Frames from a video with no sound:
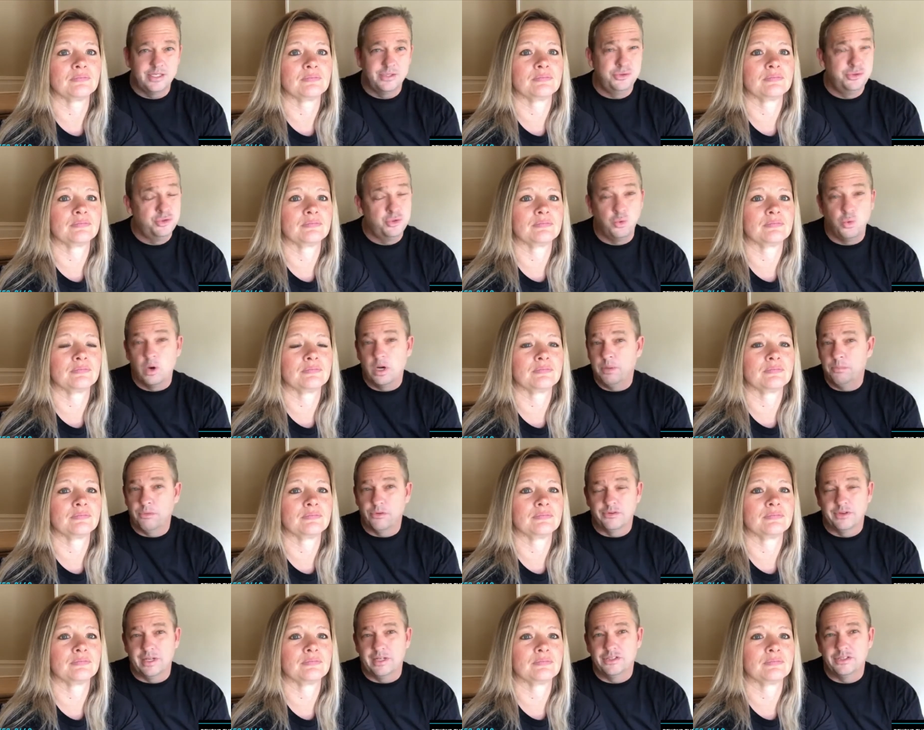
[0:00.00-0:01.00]
Speaker 1: to twenty
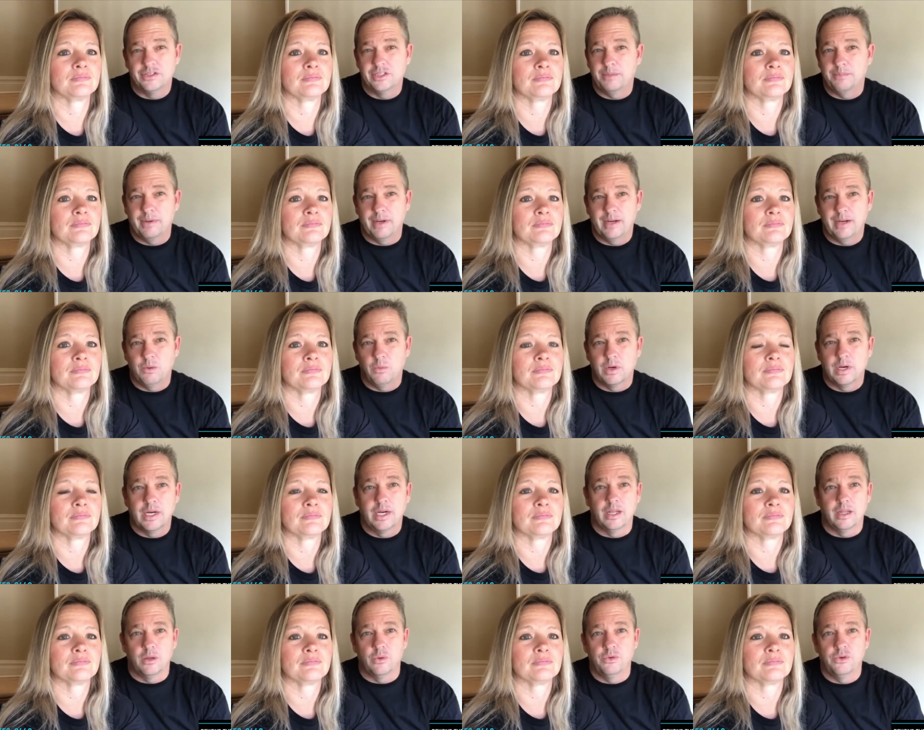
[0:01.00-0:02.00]
percent, just depending on what
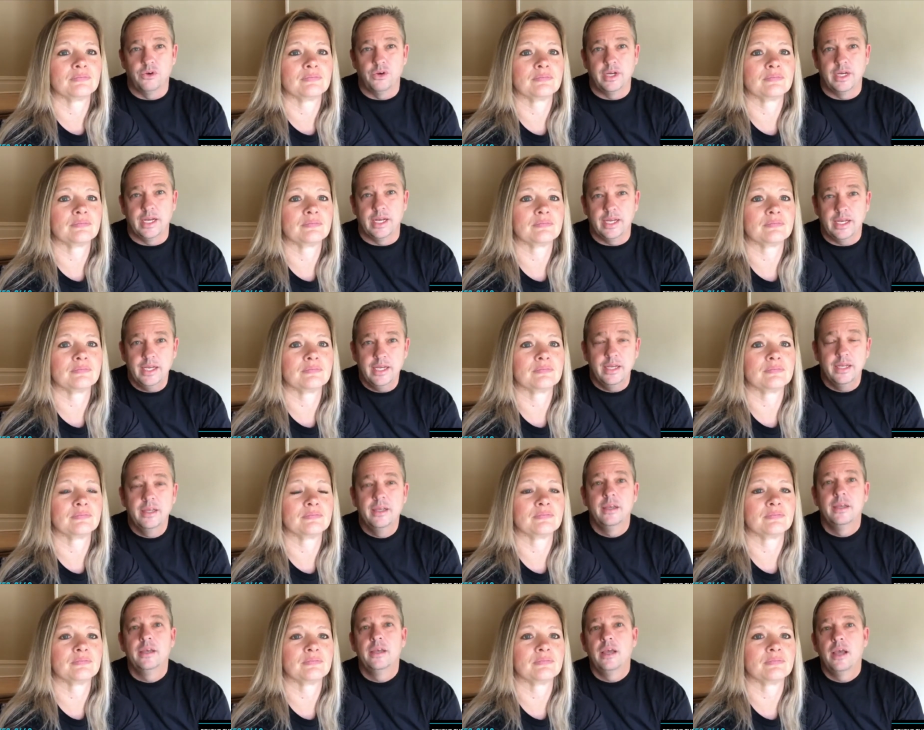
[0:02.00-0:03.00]
kind of loan you're getting.
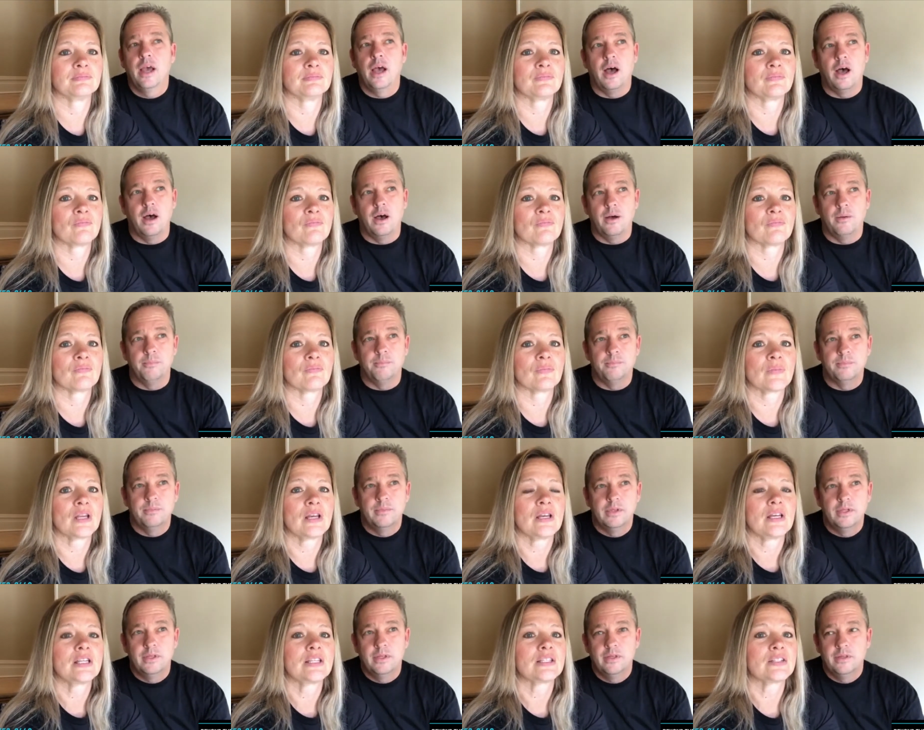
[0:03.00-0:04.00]
Um,
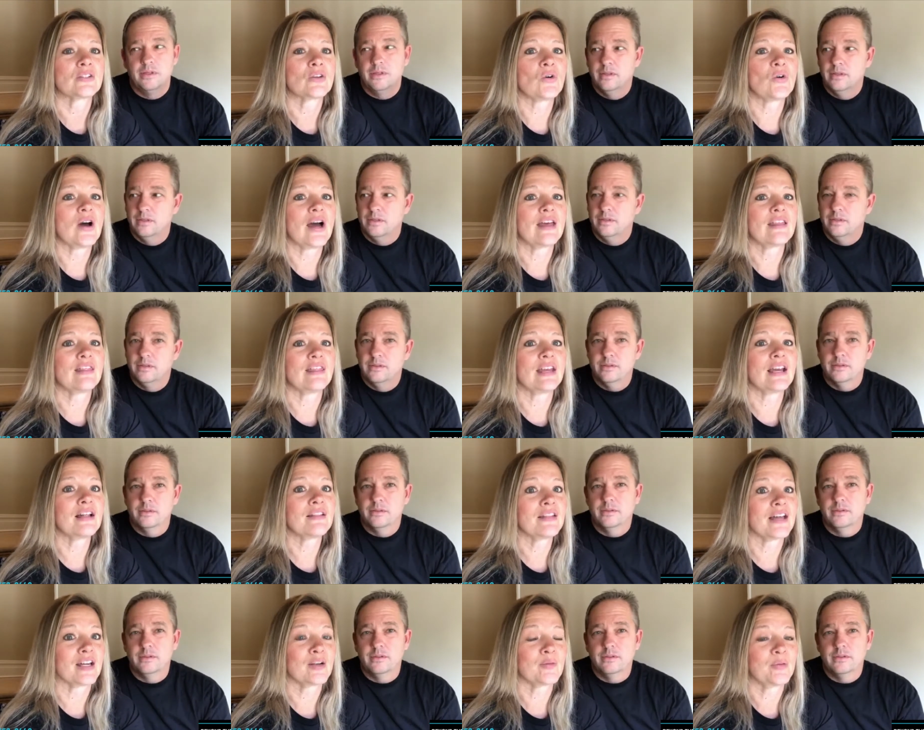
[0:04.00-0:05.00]
Speaker 2: So I think
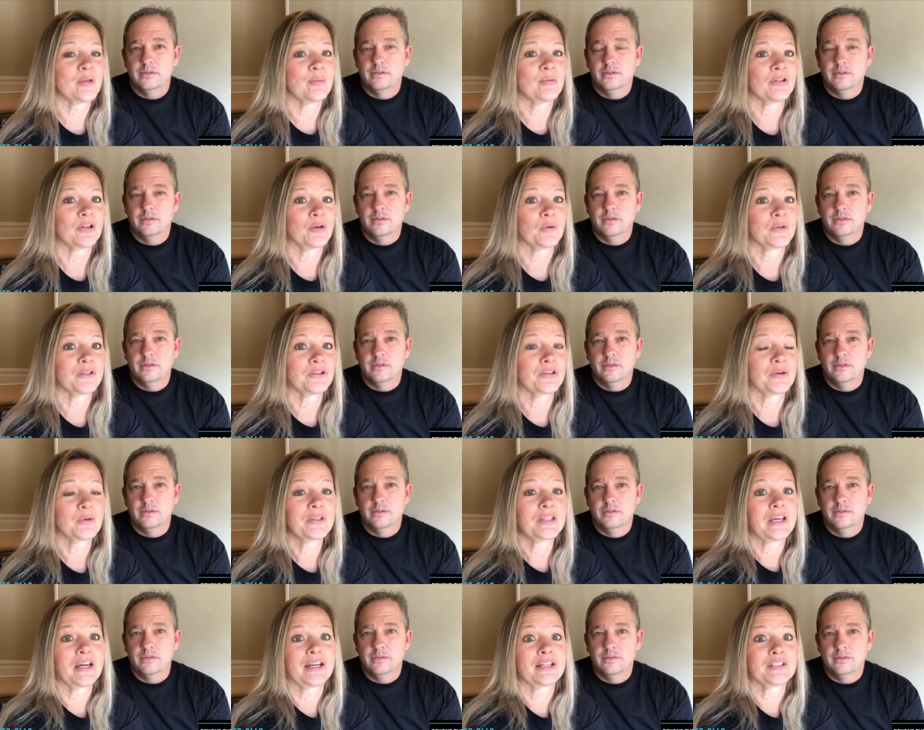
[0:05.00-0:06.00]
a lot of people are wondering,
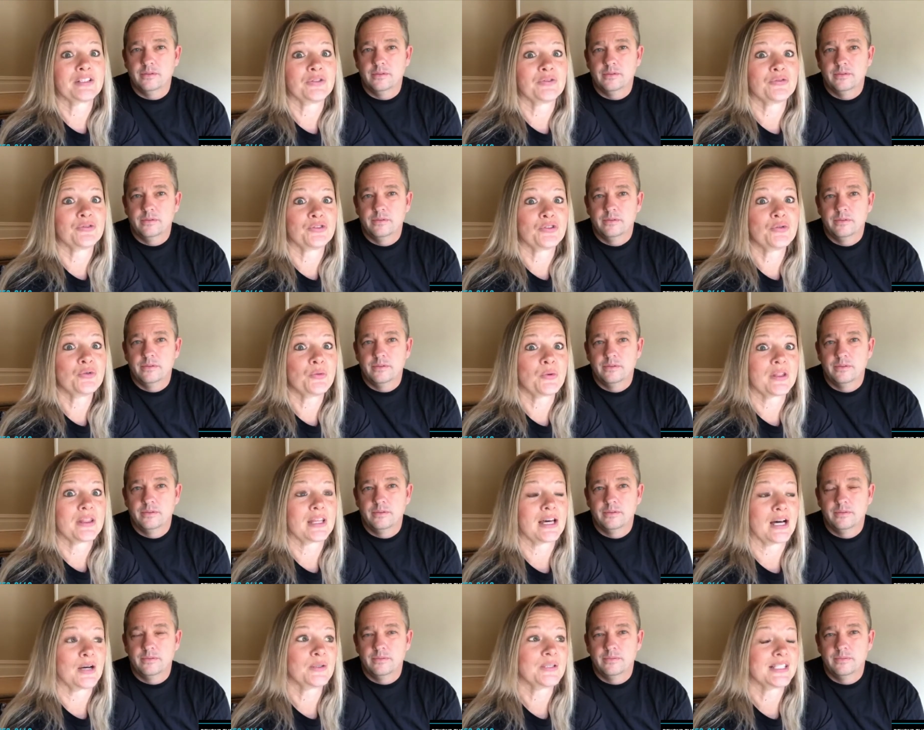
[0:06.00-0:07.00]
what the heck do you do with
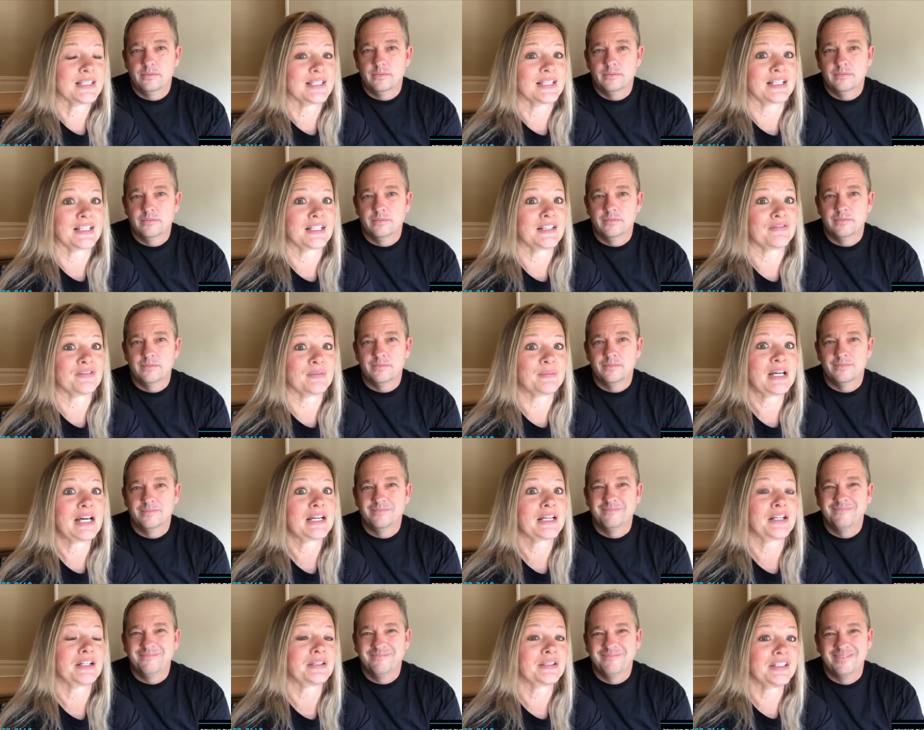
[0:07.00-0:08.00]
the house then? If I'm not
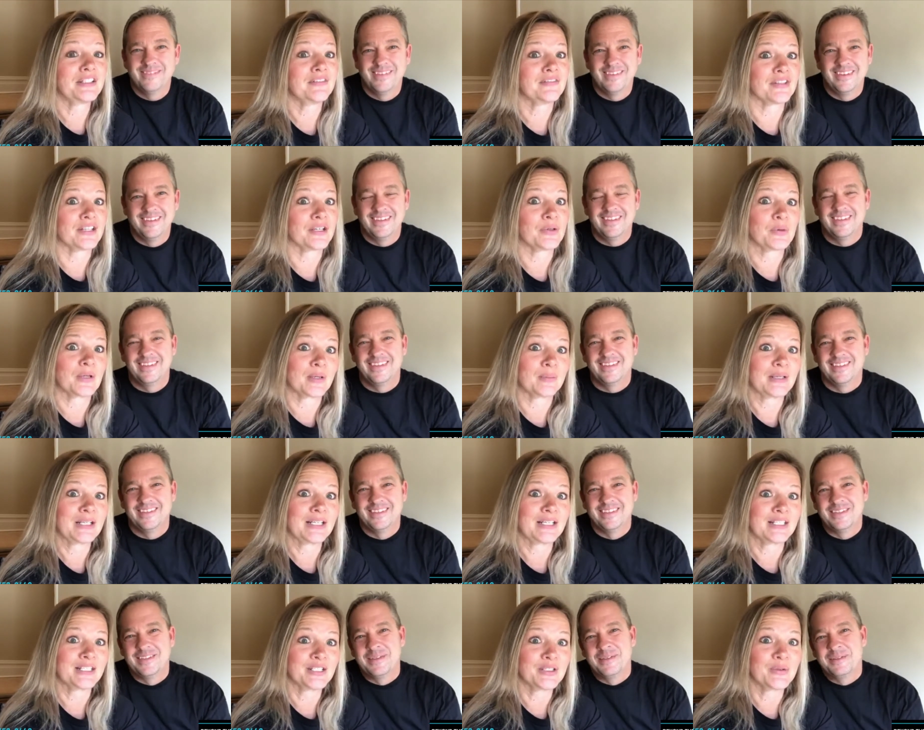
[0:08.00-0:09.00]
gonna live there, what am I
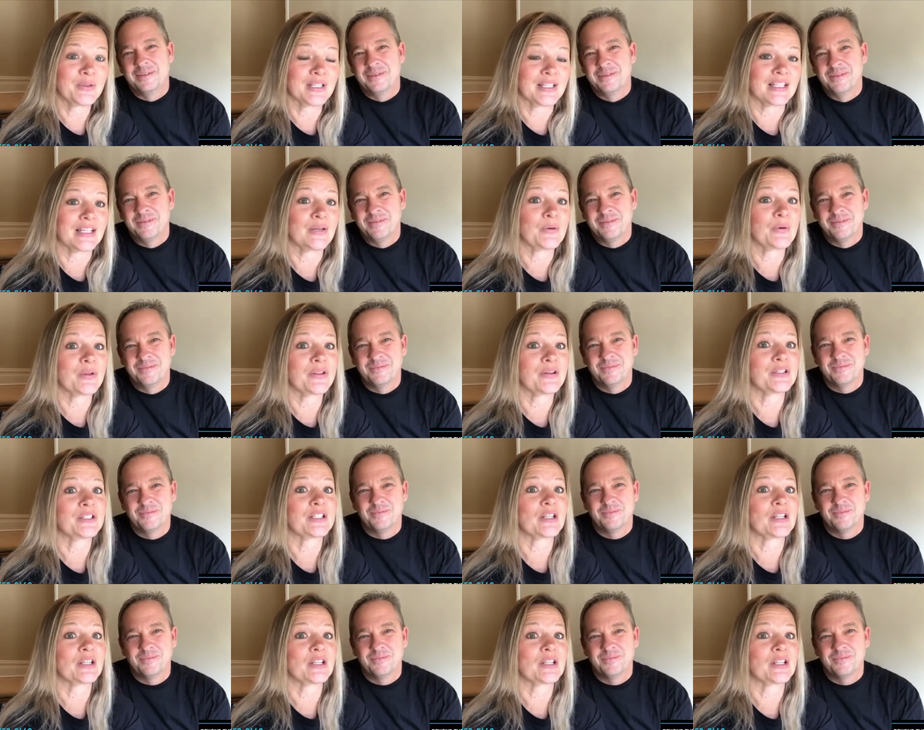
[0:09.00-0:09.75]
gonna do with it? Well, there's